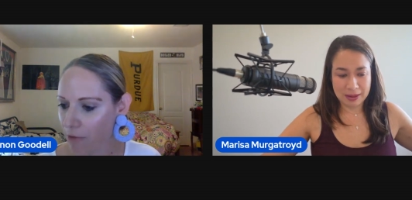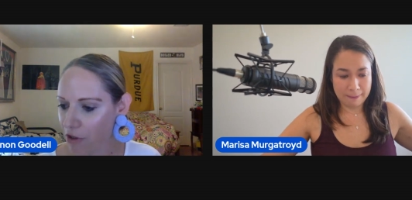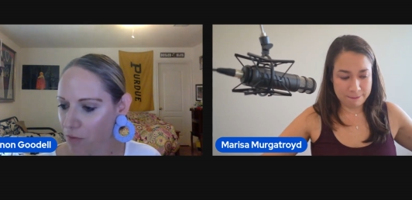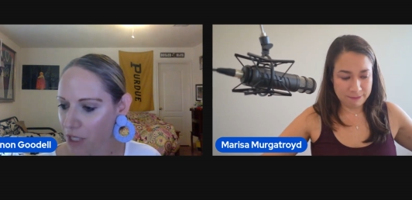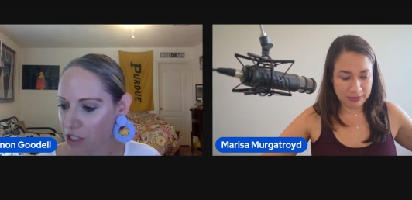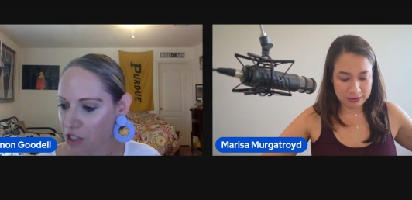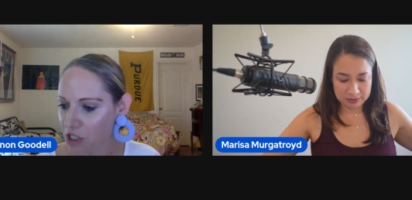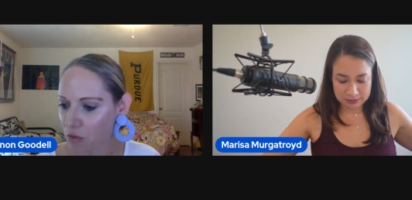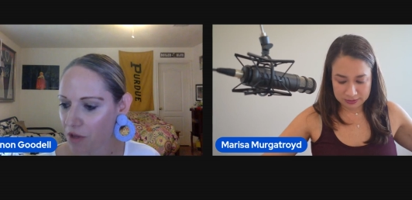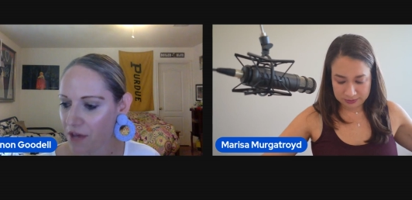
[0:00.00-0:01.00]
Speaker 1: with your
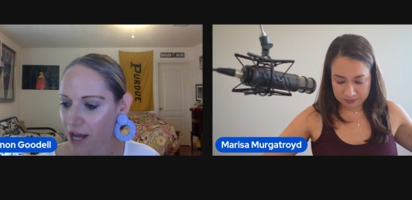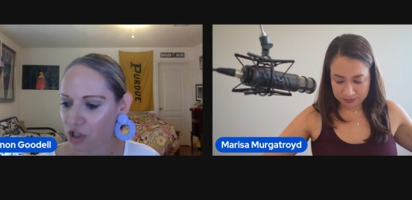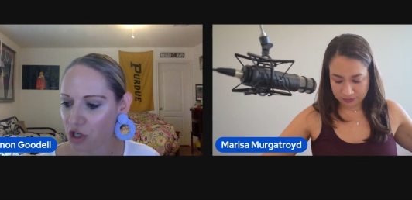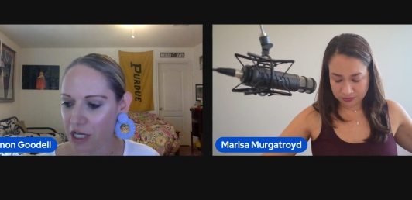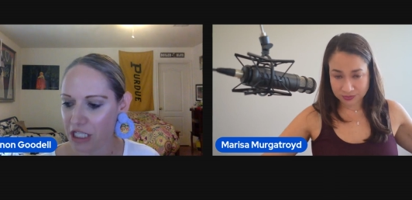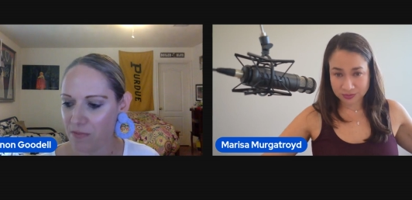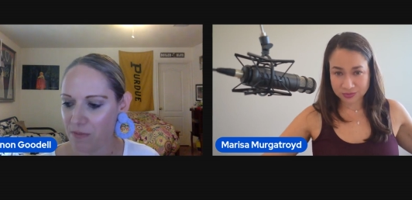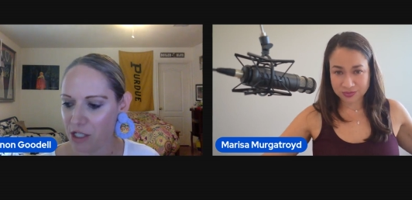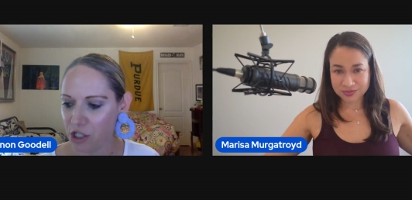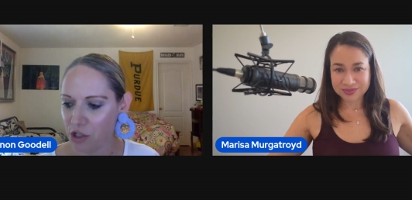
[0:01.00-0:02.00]
message without trying to
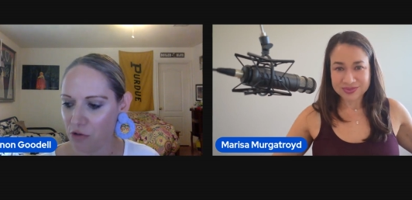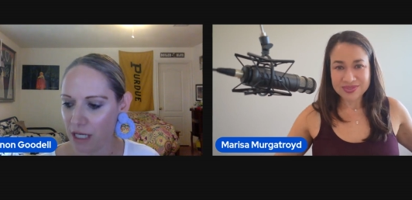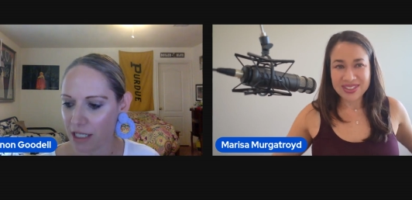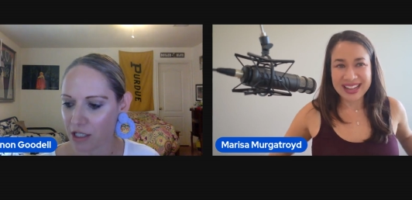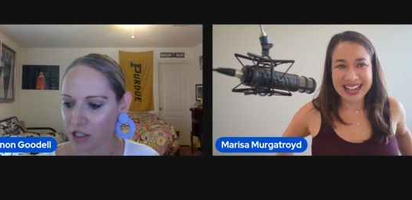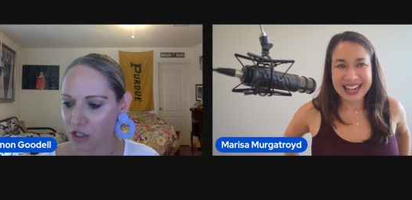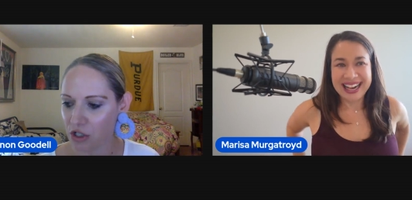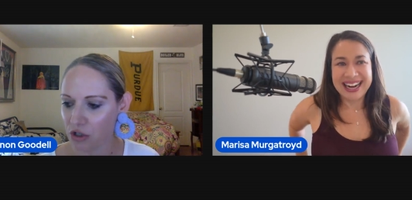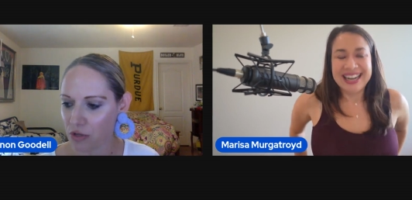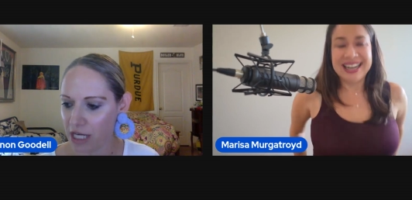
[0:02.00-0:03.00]
be too
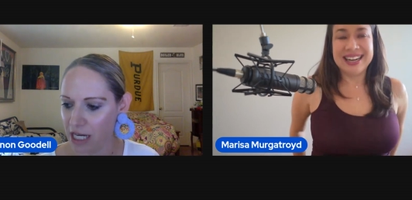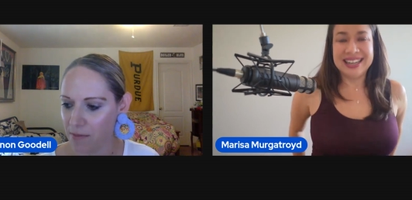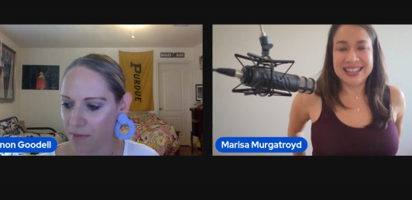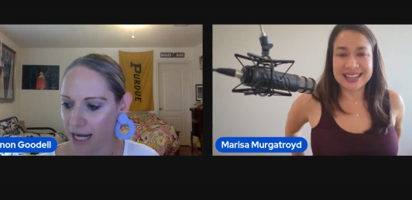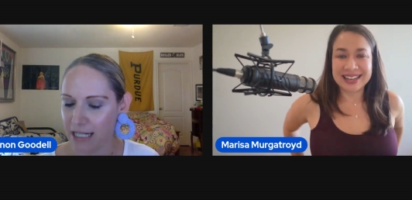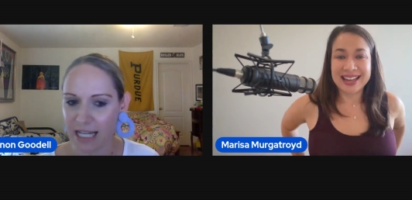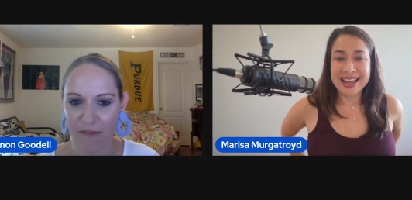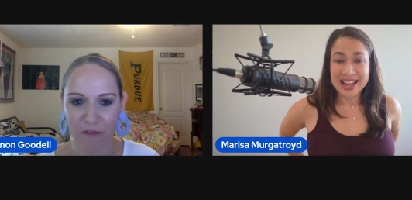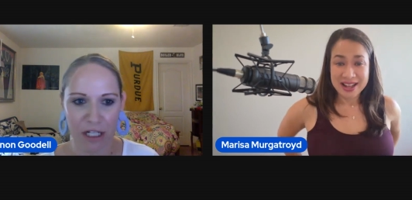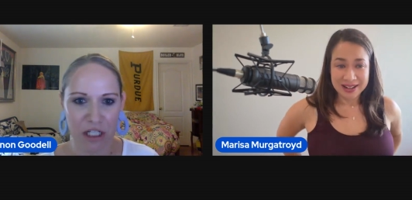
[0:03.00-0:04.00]
extreme? I
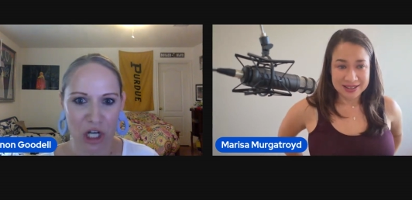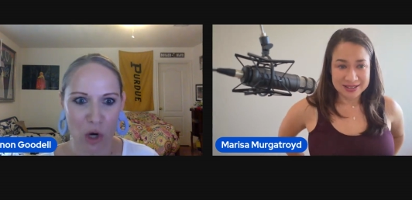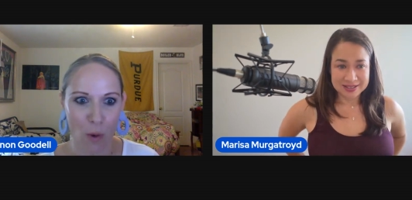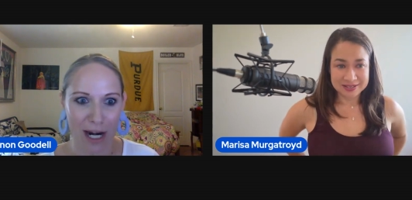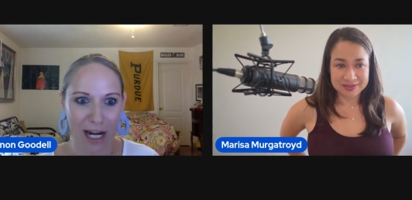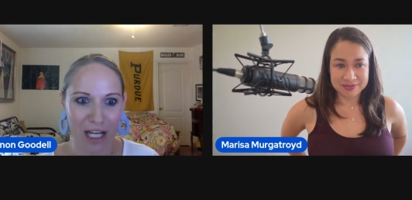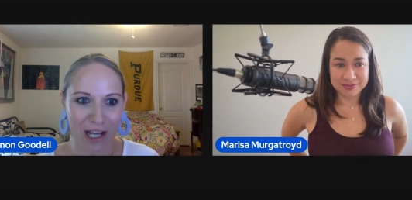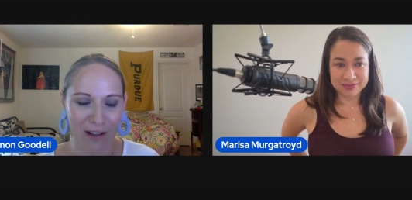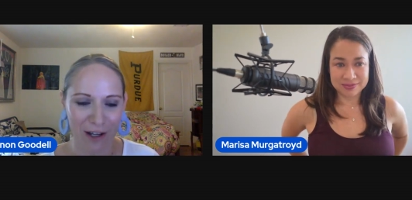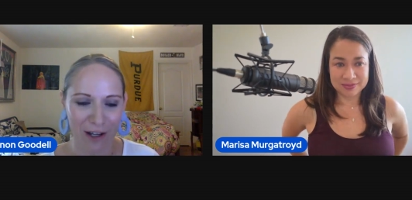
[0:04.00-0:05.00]
definitely don't want a
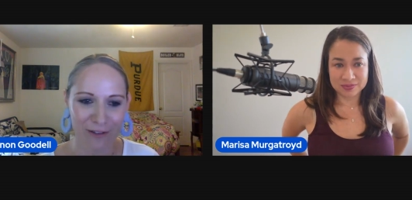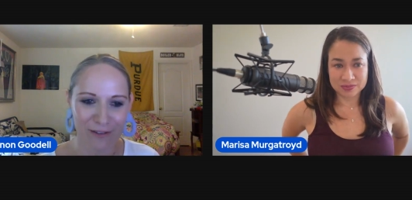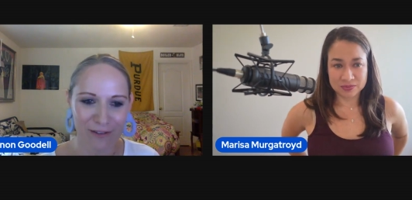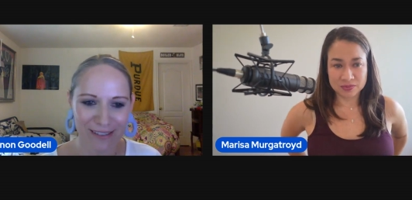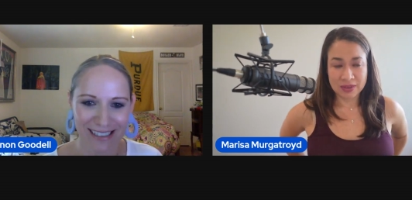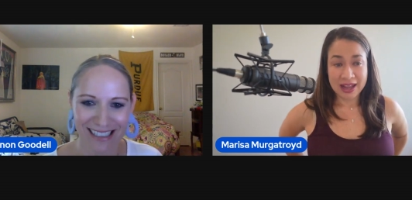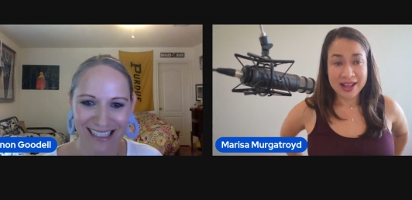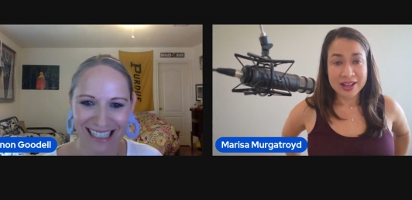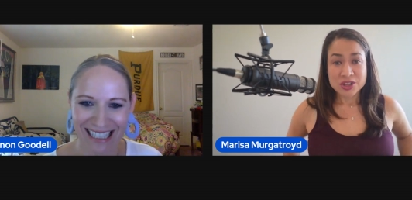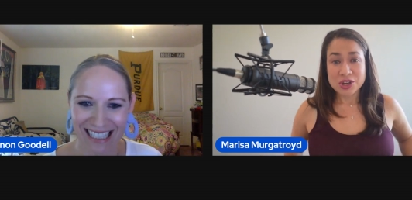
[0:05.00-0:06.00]
yellow.
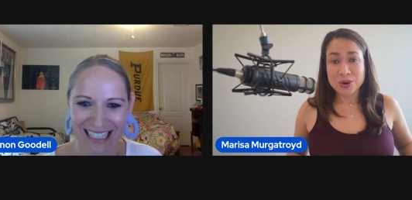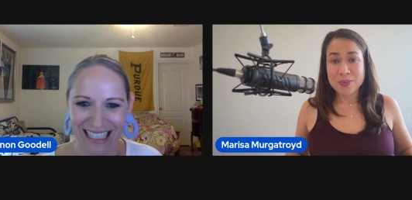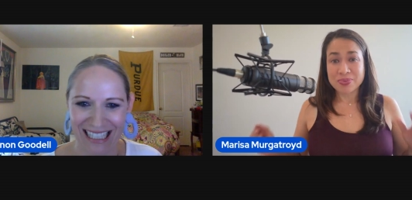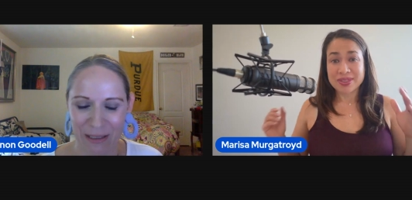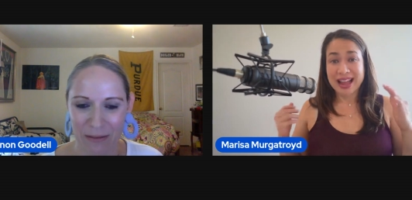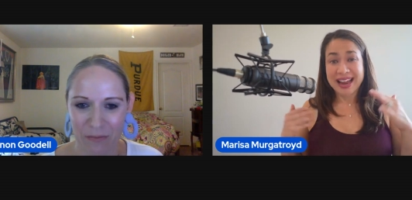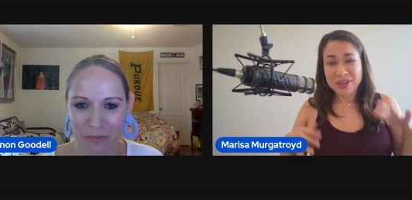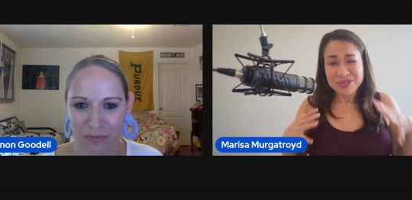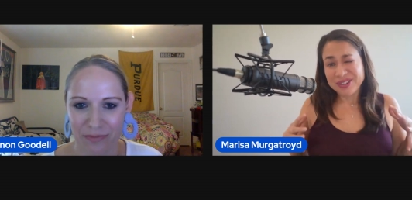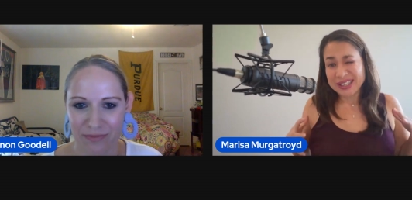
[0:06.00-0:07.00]
Speaker 2: So I
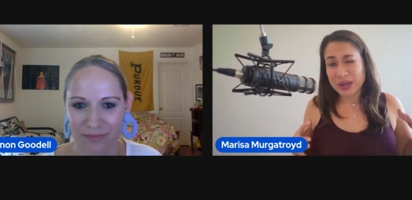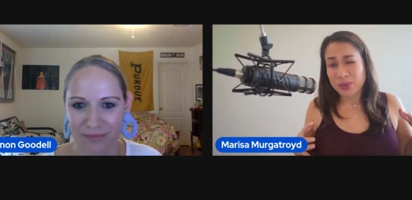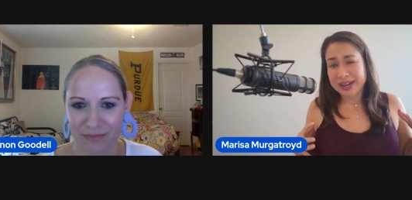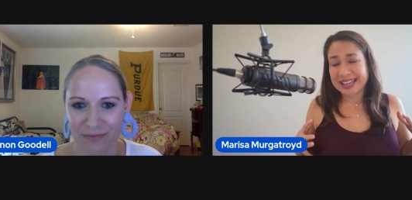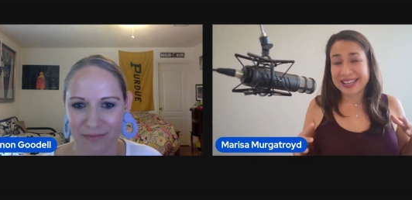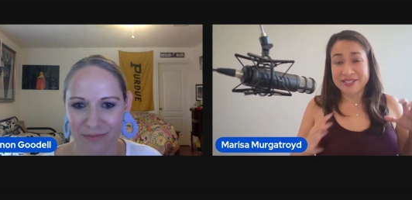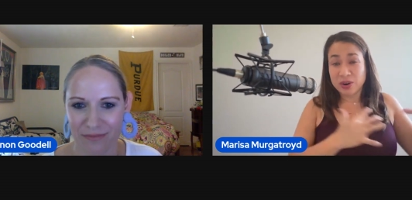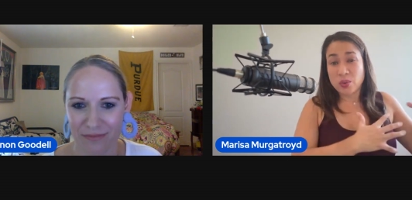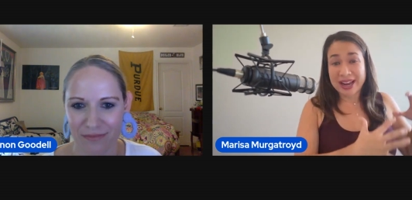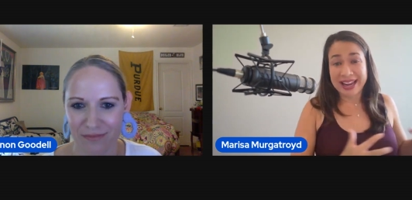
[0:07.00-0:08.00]
don't really want to give
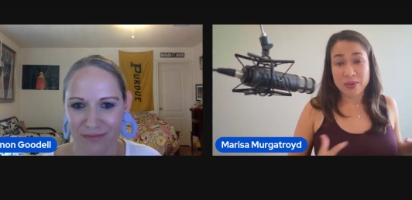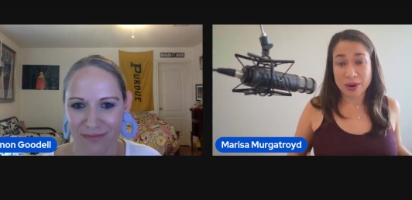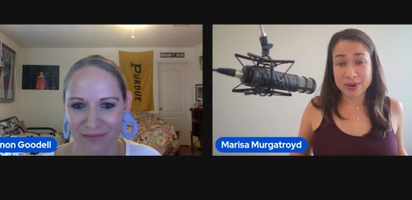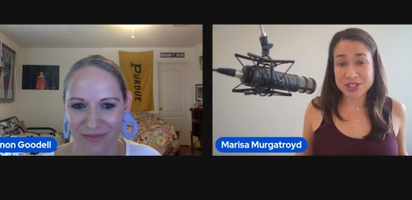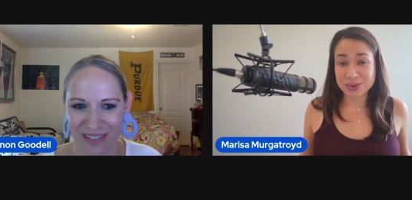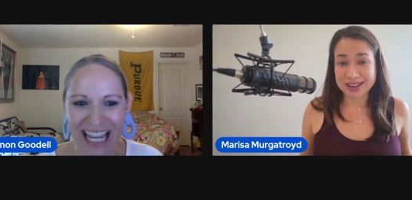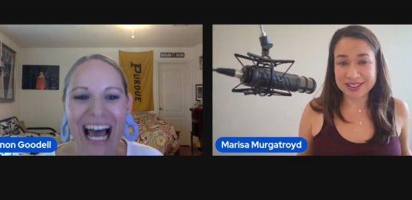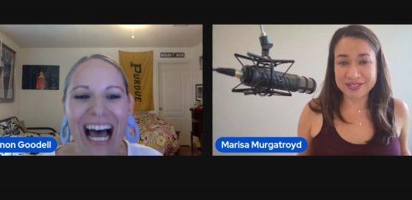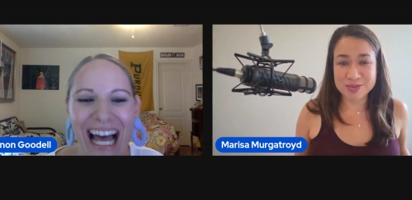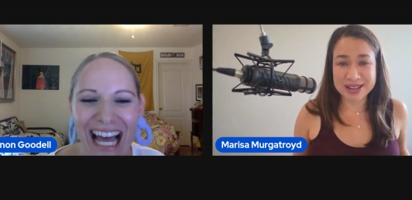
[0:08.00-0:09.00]
away what we do at
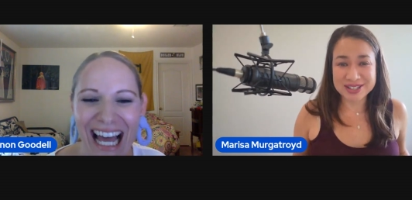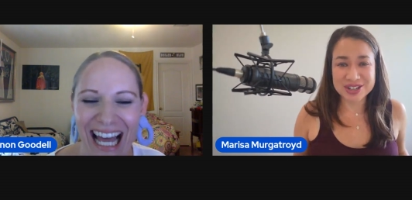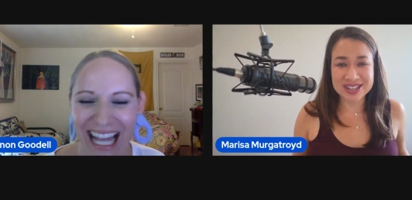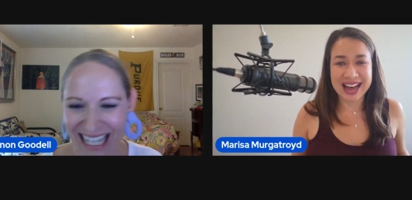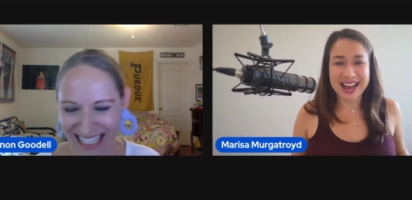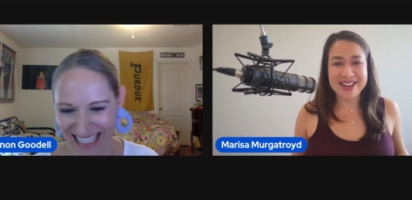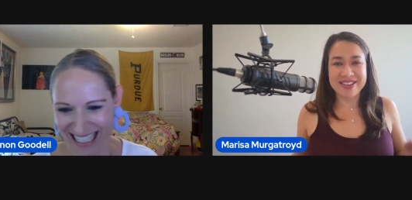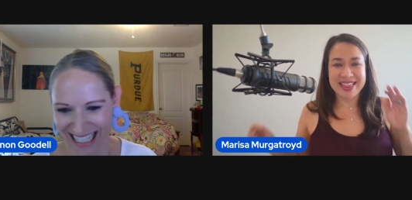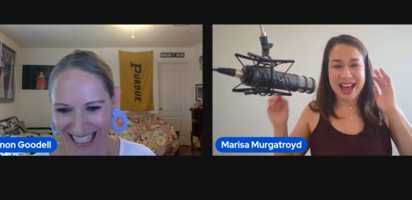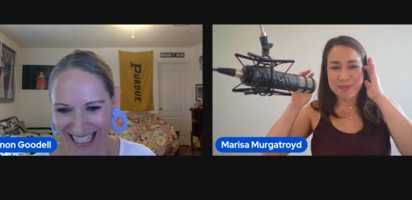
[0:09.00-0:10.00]
Live Your Message Live
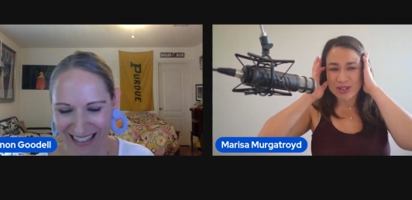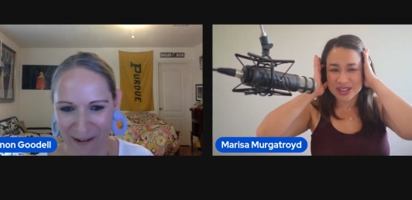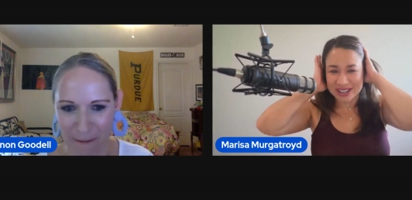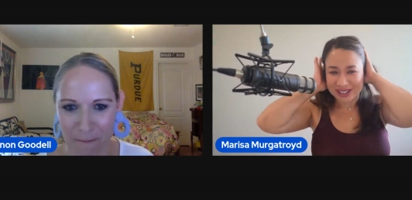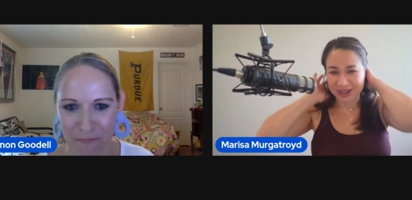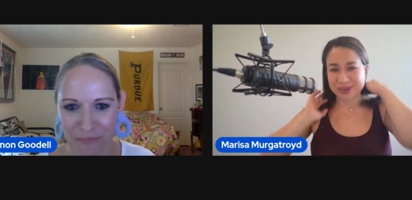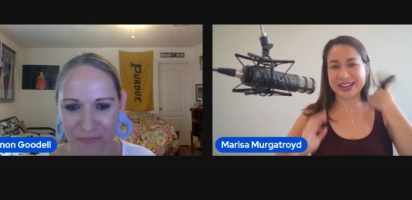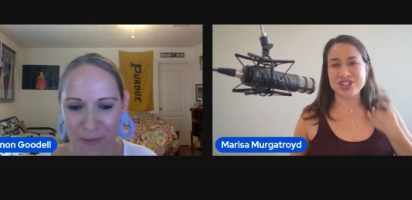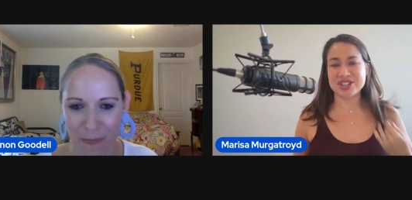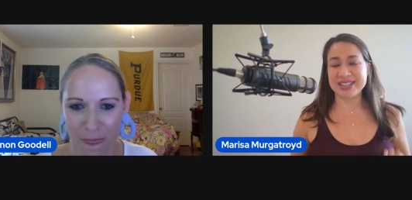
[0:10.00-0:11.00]
on that particular
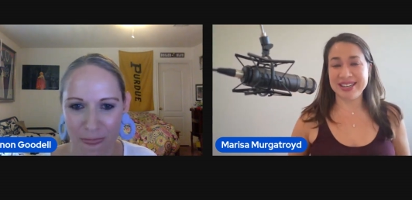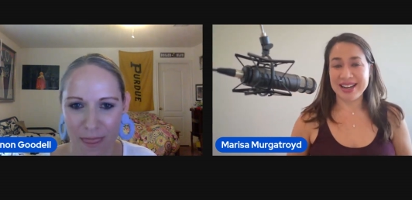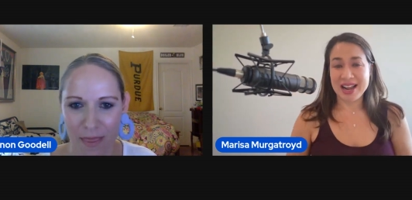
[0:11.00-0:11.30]
question.